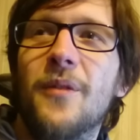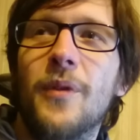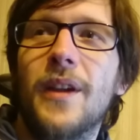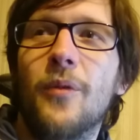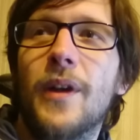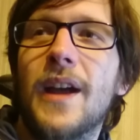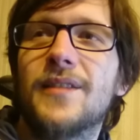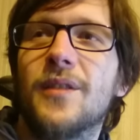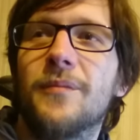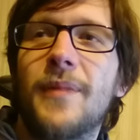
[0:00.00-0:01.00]
we we
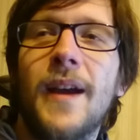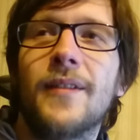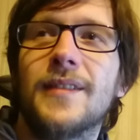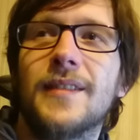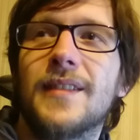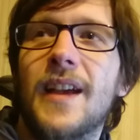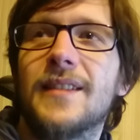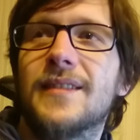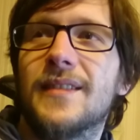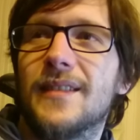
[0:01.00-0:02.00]
had some piracy
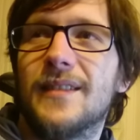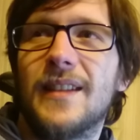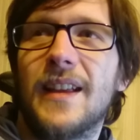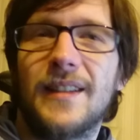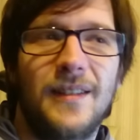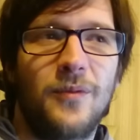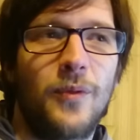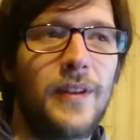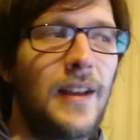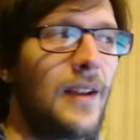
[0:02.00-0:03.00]
sites like
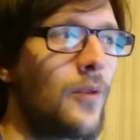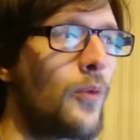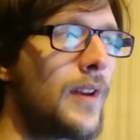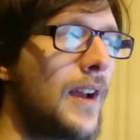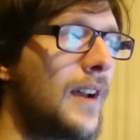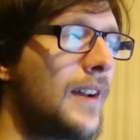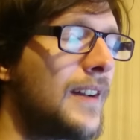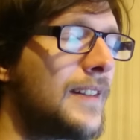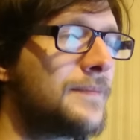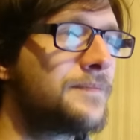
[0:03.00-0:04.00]
with a with
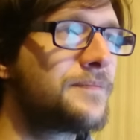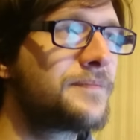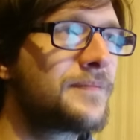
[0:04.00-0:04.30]
a um,